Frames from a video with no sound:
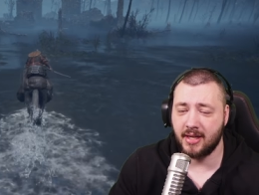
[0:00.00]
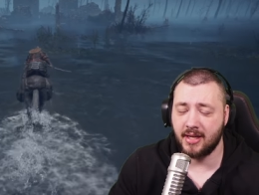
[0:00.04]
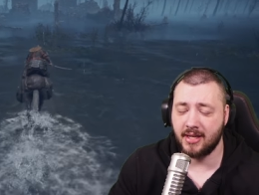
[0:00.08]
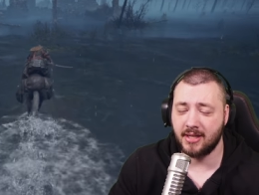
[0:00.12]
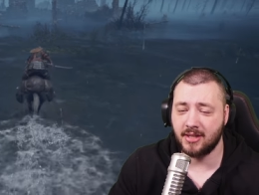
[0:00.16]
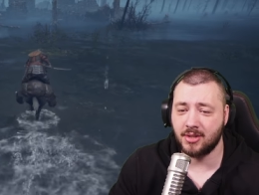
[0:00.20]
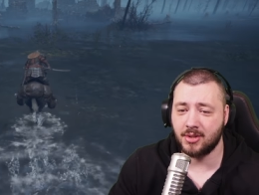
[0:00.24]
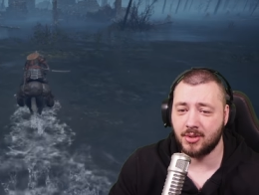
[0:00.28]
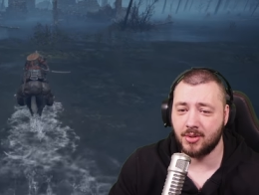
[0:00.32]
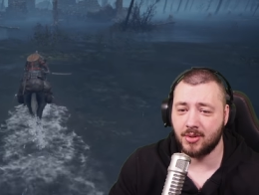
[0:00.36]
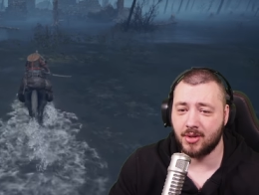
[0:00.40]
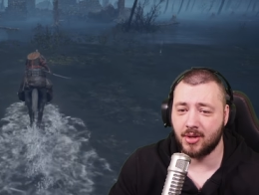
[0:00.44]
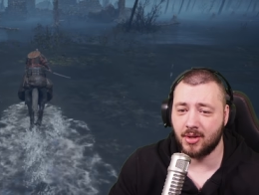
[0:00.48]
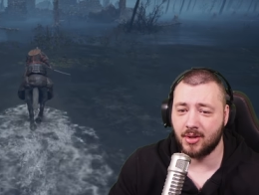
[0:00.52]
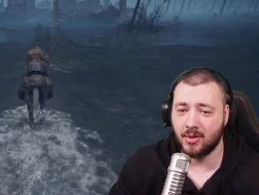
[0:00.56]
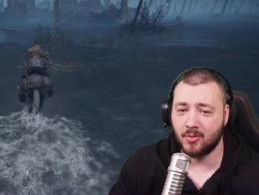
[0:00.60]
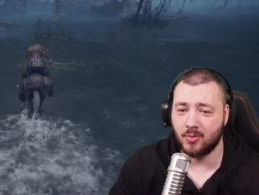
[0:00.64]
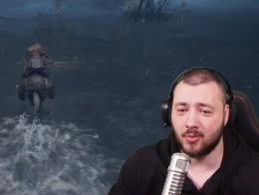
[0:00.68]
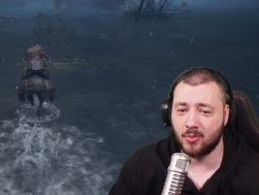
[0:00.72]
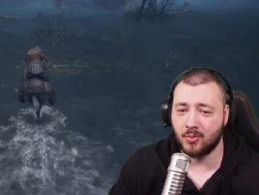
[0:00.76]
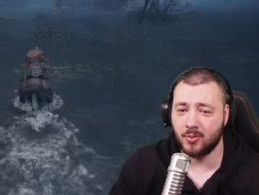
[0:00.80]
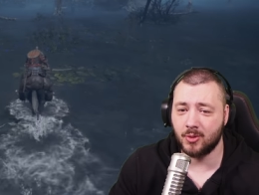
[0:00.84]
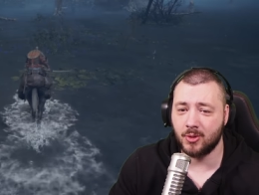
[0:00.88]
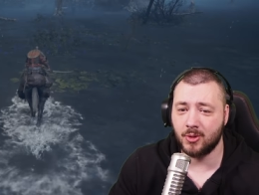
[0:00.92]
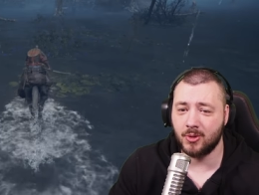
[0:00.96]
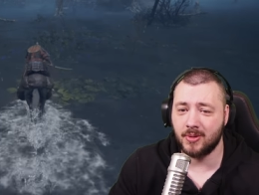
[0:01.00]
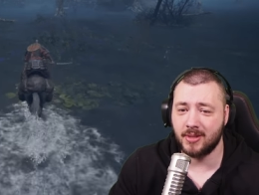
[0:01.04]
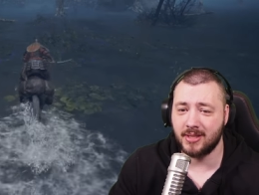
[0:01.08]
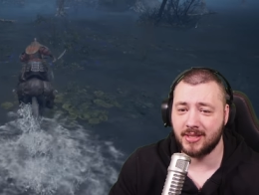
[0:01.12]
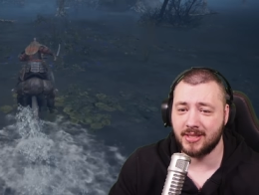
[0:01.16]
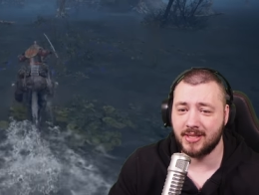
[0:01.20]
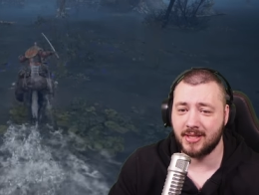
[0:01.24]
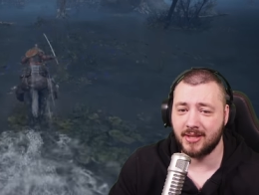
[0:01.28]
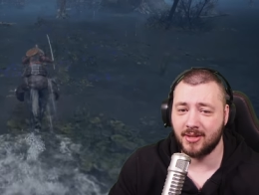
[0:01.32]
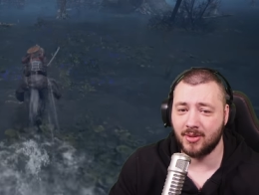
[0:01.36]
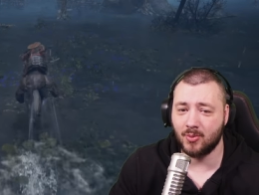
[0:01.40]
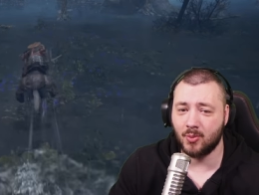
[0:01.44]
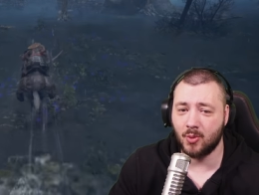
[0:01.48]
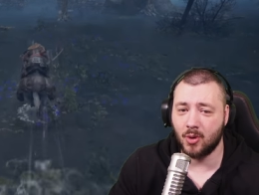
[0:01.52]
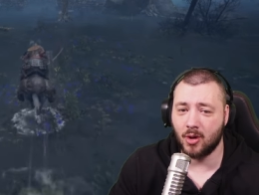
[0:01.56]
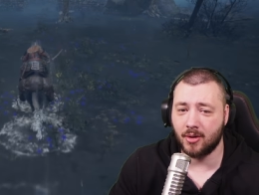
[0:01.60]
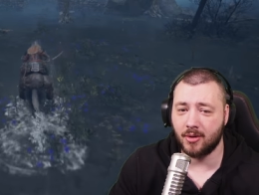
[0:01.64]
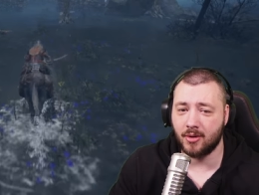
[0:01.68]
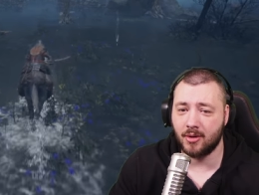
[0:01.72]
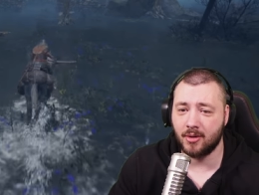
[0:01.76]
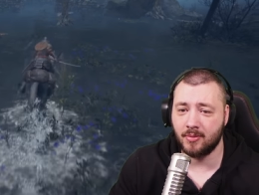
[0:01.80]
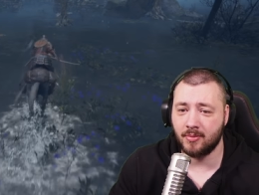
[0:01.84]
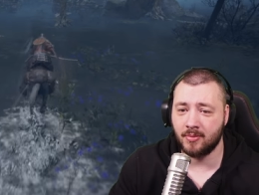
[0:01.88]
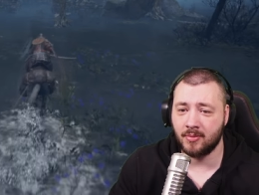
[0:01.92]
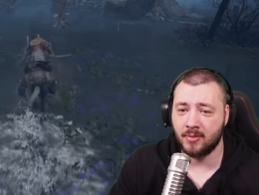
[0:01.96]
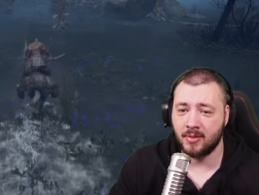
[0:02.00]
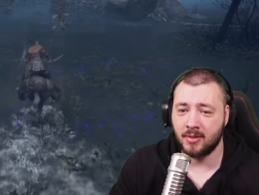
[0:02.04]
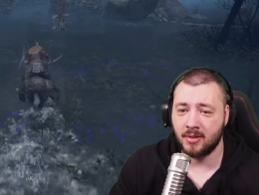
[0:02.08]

into the ruins in the water.